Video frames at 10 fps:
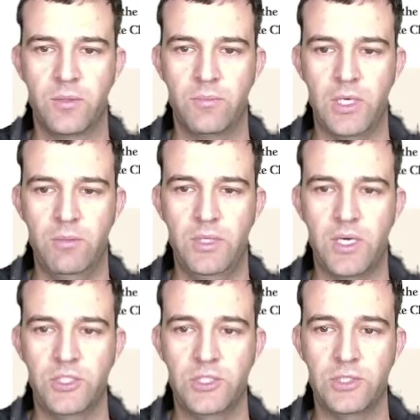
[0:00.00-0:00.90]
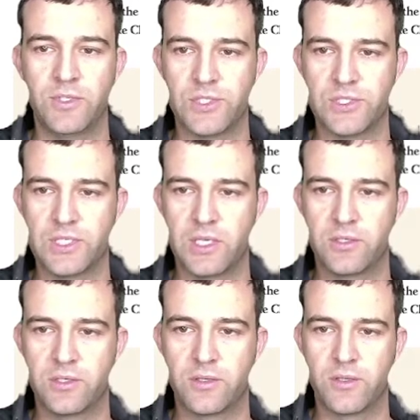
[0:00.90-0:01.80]
Maybe I should visit
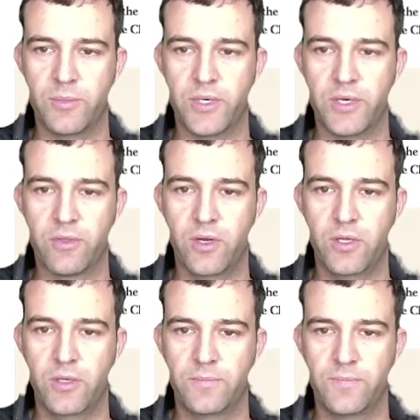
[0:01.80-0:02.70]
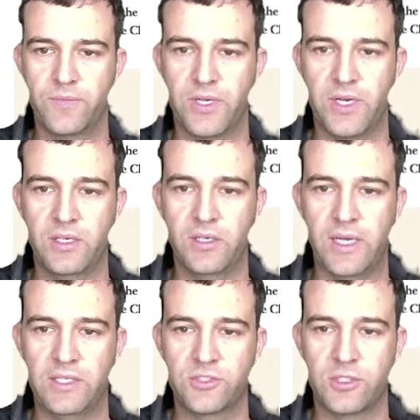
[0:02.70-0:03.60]
Santa, the bear thought. I could
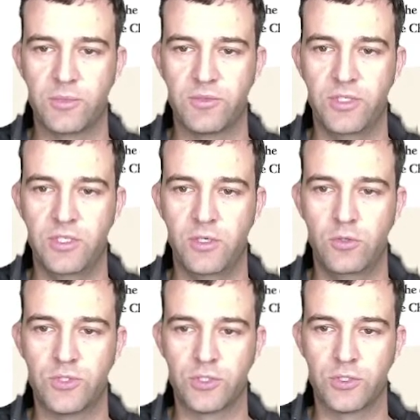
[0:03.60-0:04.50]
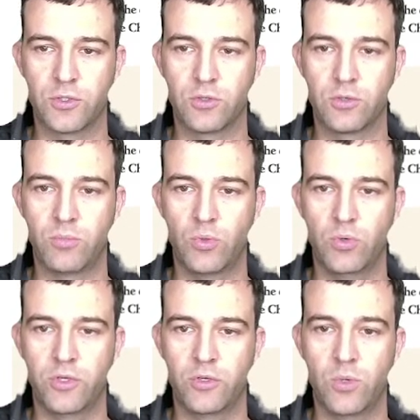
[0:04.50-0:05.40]
ask him if he knows a girl or
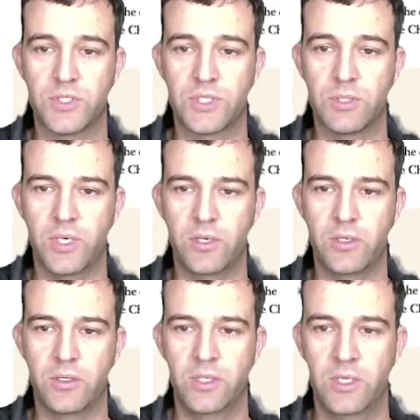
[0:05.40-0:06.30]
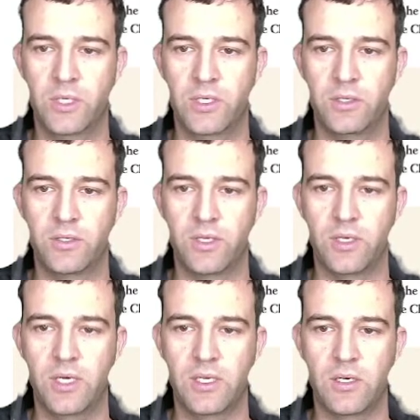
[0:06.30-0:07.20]
boy who wants a bear.
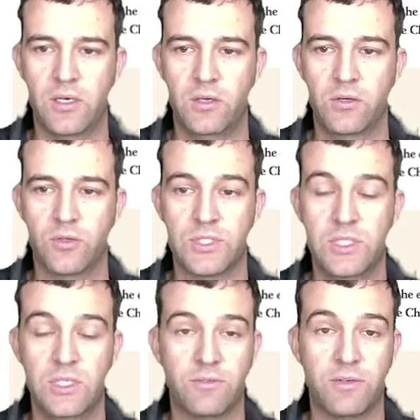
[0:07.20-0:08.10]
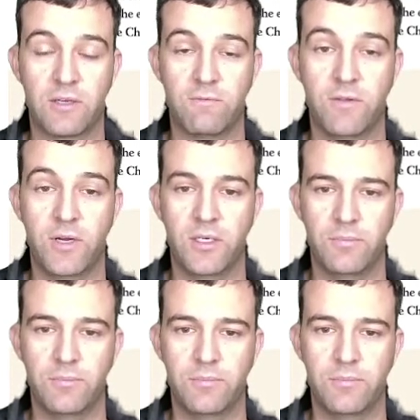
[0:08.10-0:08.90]
Tonight, I'll go see if I can find him.